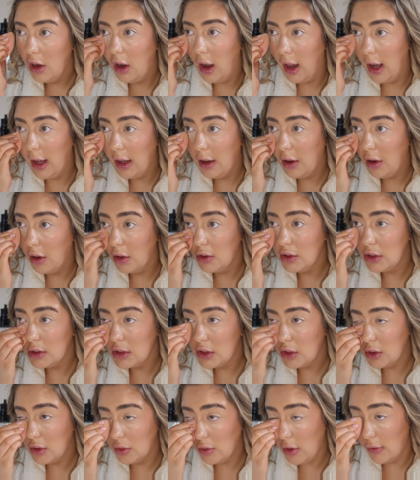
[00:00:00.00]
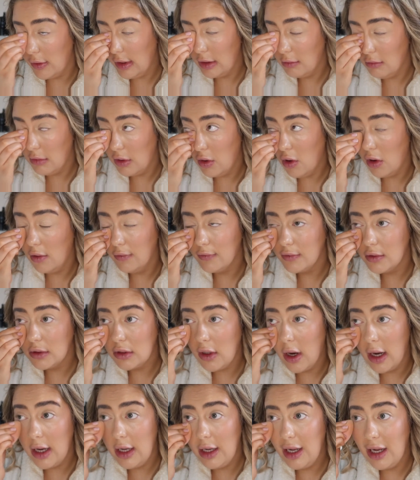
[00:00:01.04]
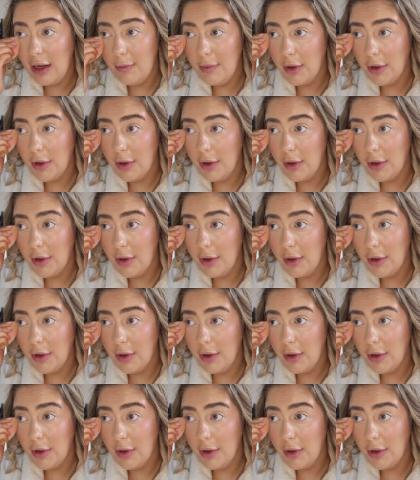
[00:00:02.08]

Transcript: like just throwing me off slightly,